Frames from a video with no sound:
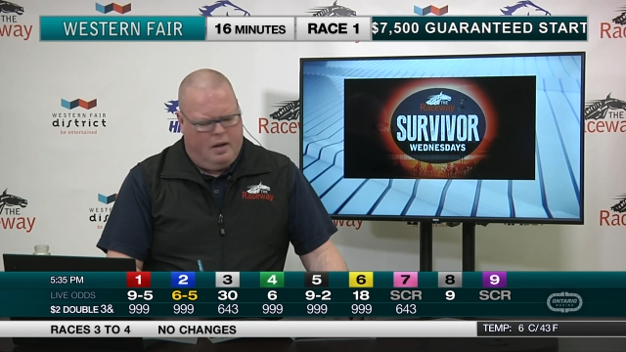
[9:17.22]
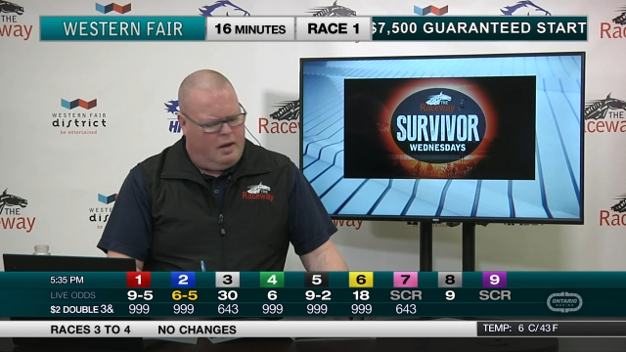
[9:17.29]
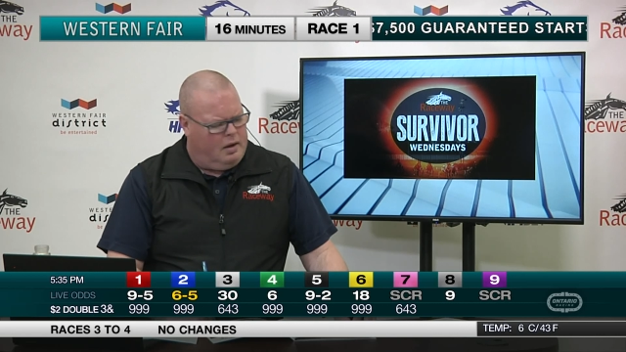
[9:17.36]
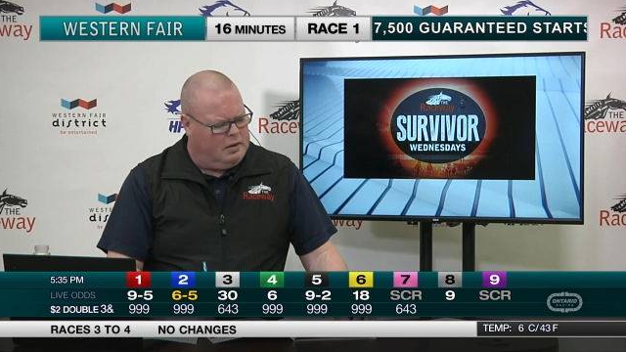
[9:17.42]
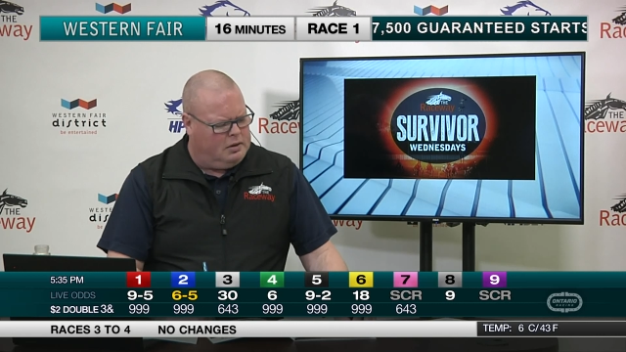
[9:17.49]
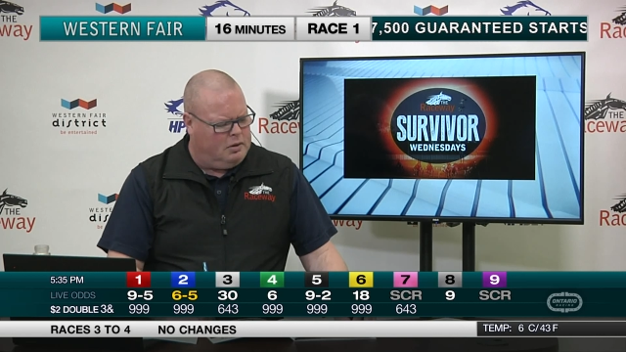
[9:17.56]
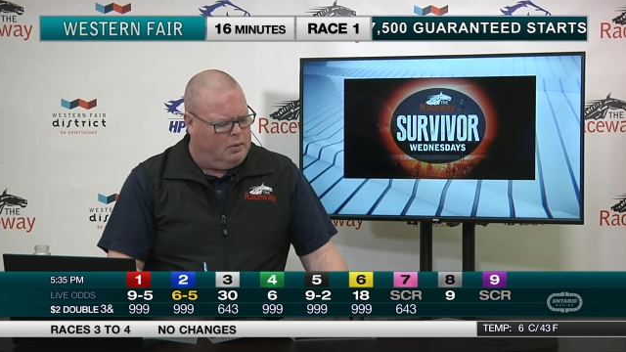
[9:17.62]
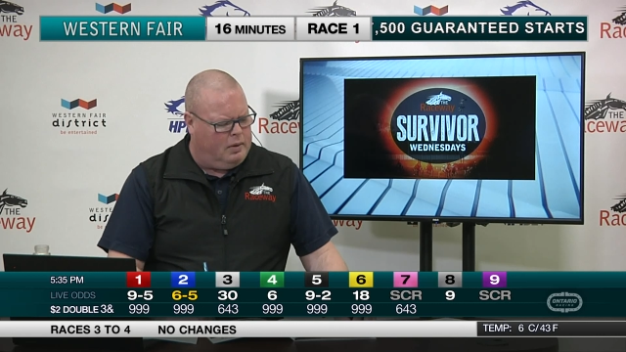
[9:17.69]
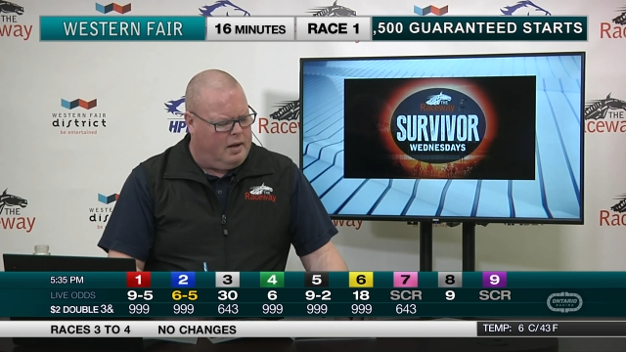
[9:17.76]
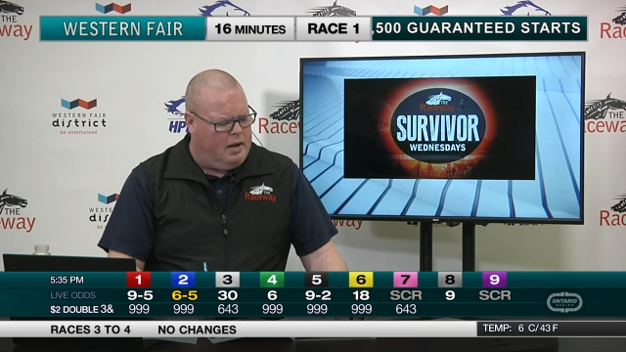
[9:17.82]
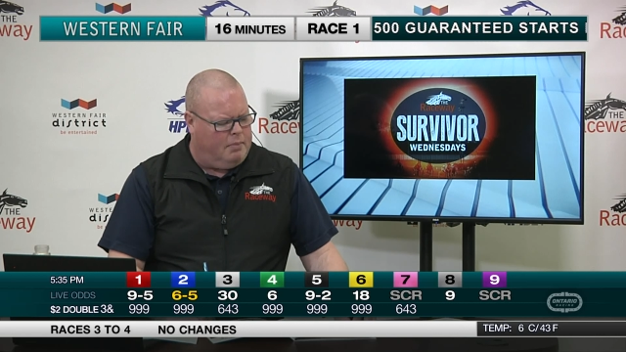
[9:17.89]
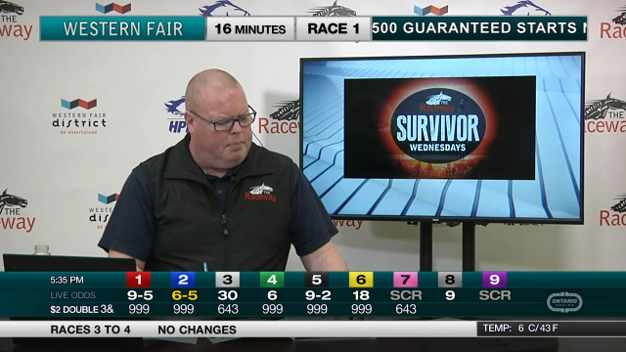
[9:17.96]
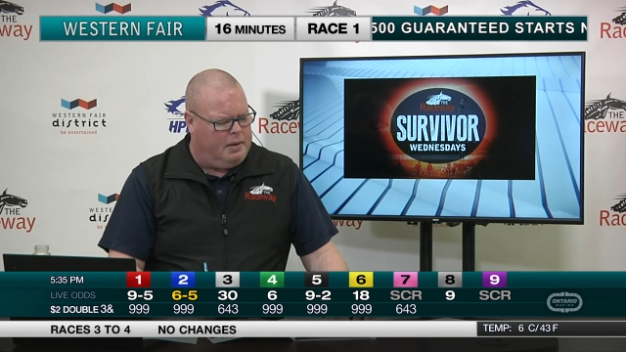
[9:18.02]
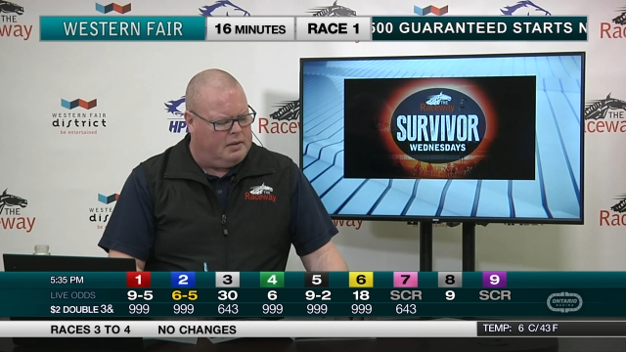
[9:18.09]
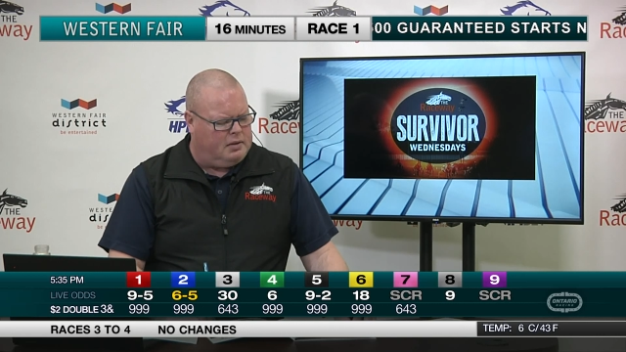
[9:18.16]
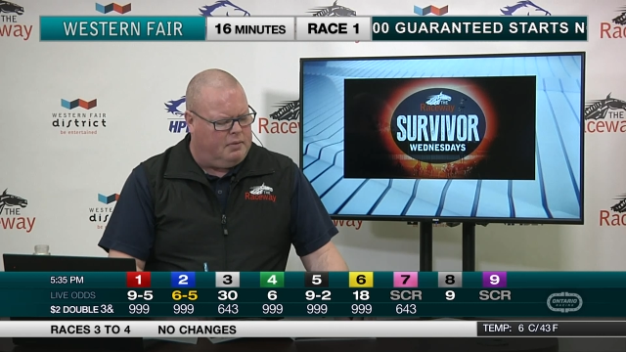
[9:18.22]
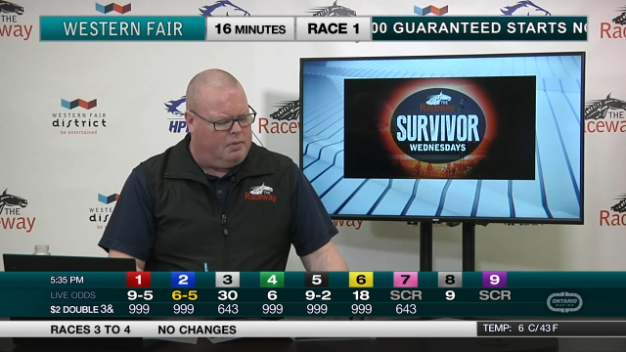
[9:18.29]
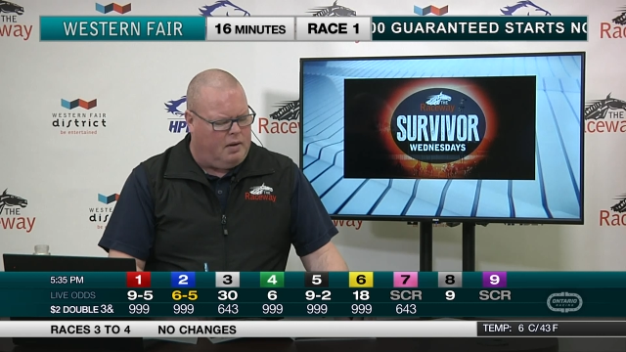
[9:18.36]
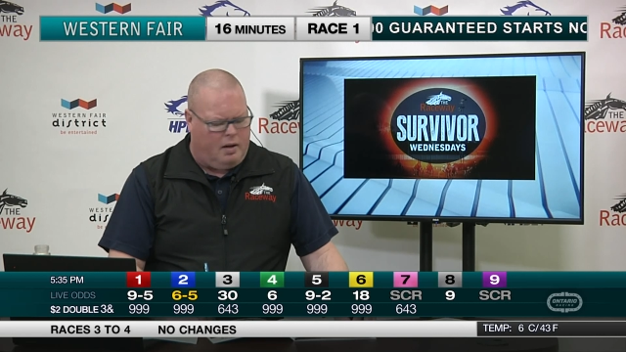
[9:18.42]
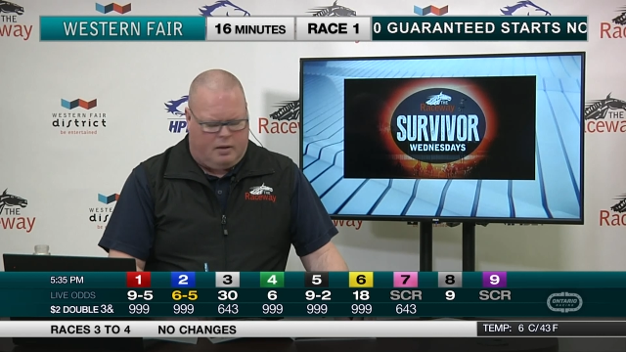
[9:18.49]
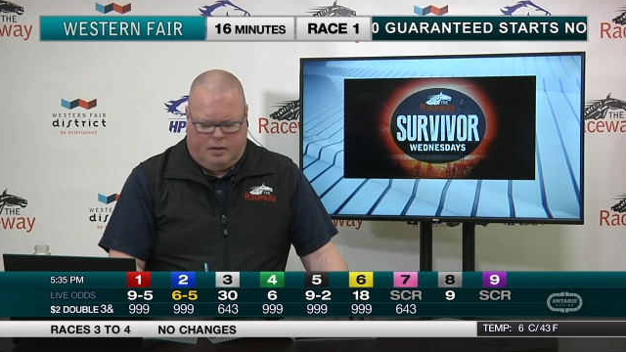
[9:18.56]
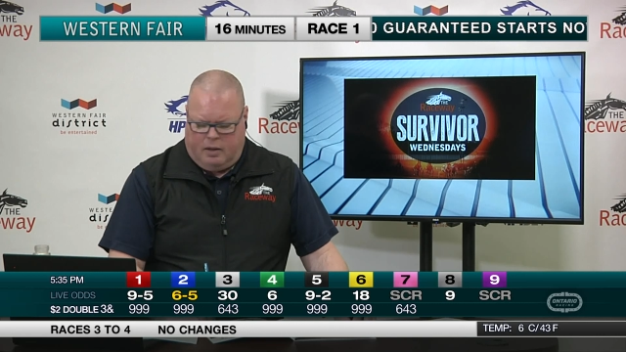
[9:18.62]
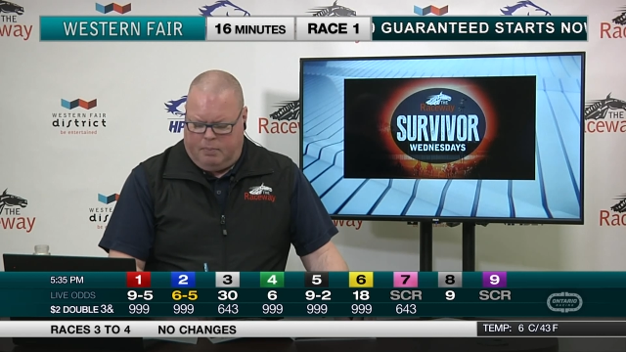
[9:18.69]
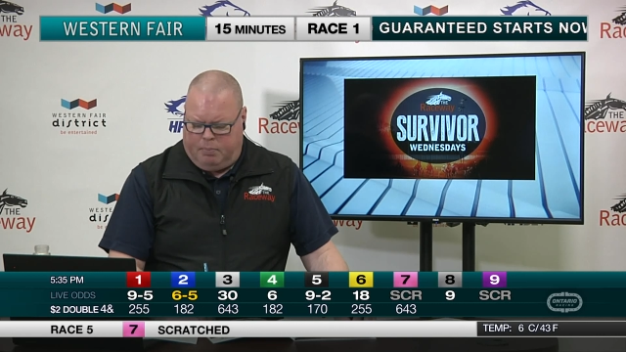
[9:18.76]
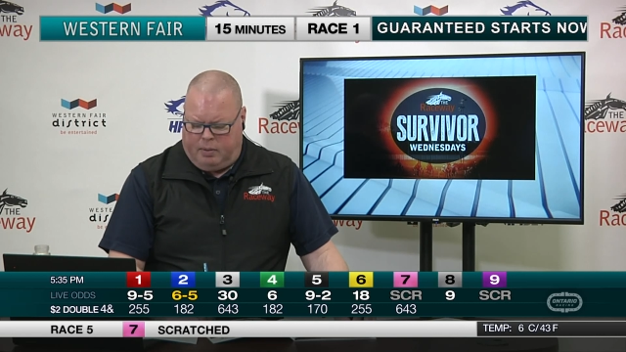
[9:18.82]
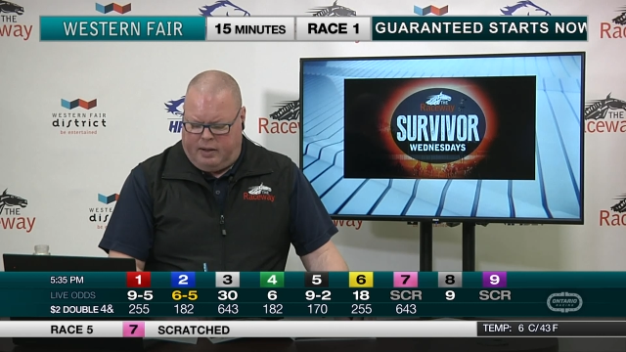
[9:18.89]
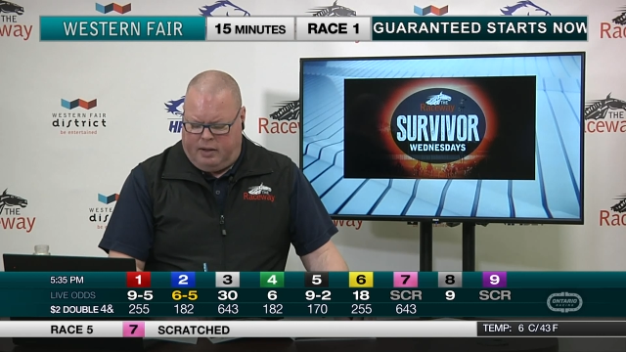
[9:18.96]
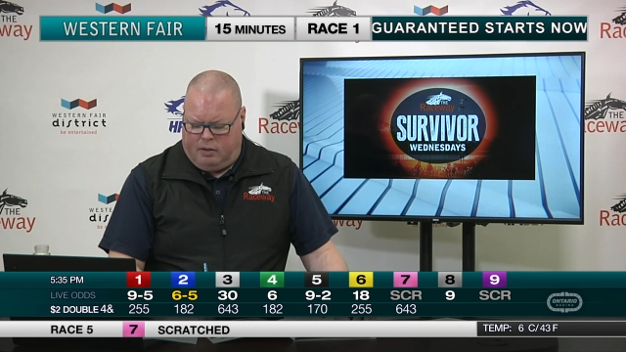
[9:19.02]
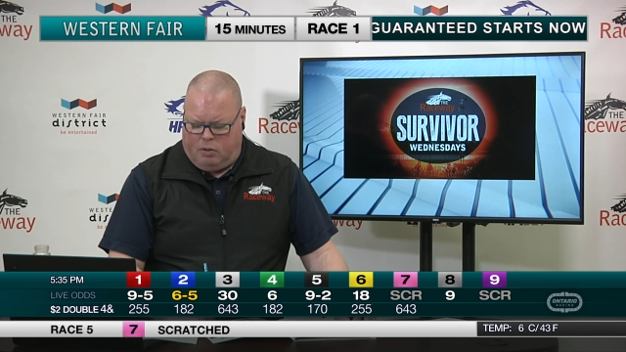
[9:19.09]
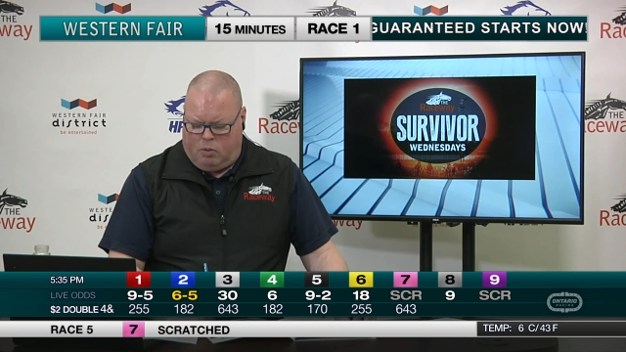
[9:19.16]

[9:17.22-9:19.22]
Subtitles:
So again, best of luck in playing the